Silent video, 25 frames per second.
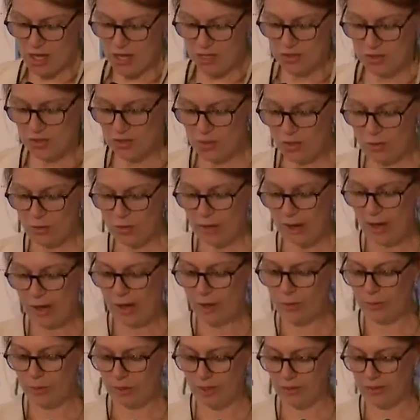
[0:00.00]
So
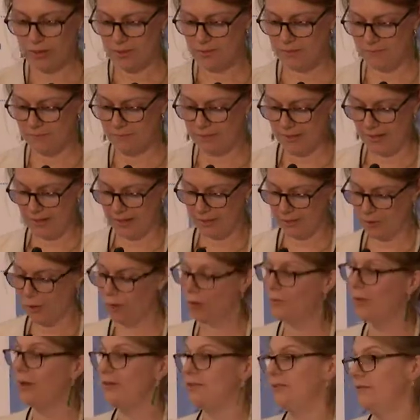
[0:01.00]
how are we going to go
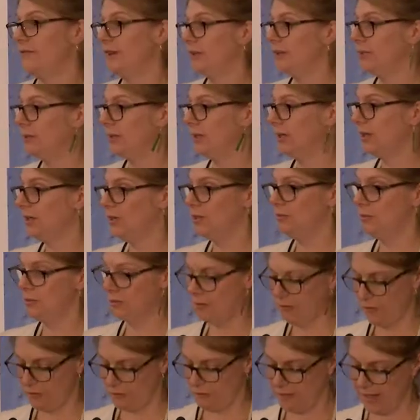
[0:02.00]
about developing a
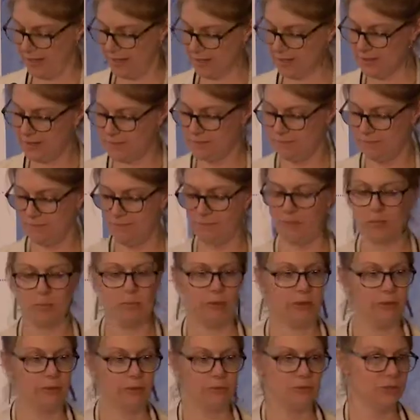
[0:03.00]
cumulative effects
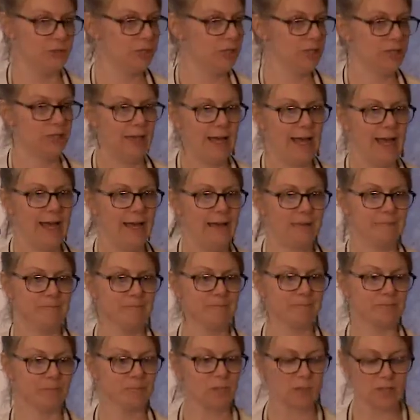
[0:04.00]
approach?
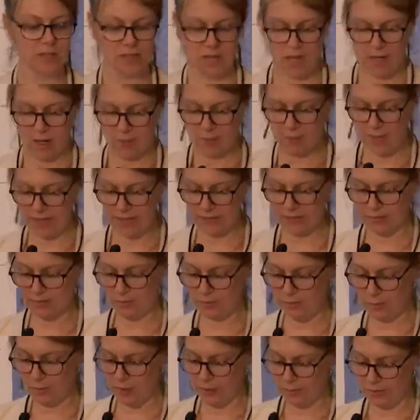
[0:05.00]

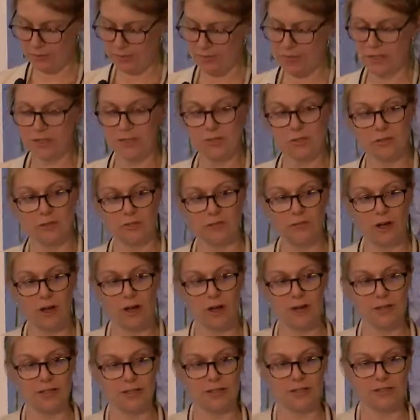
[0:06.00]
Basically, what we've done so
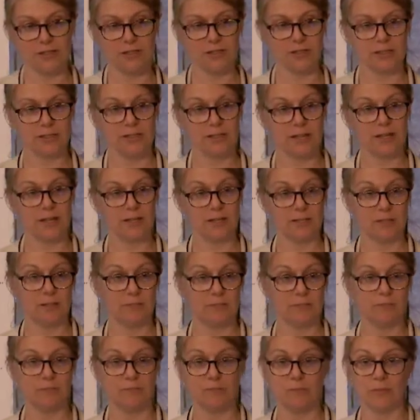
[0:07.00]
far is conduct
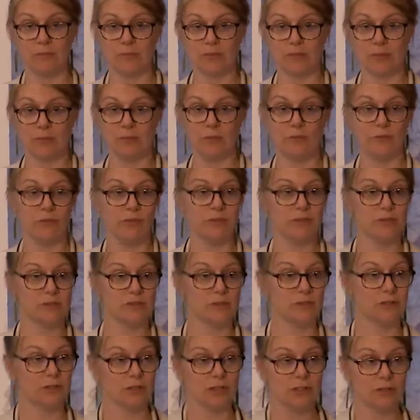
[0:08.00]
some reviews
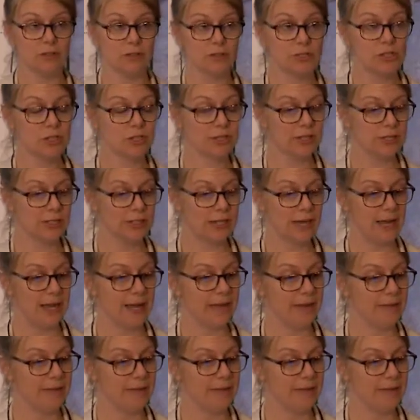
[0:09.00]
of the literature,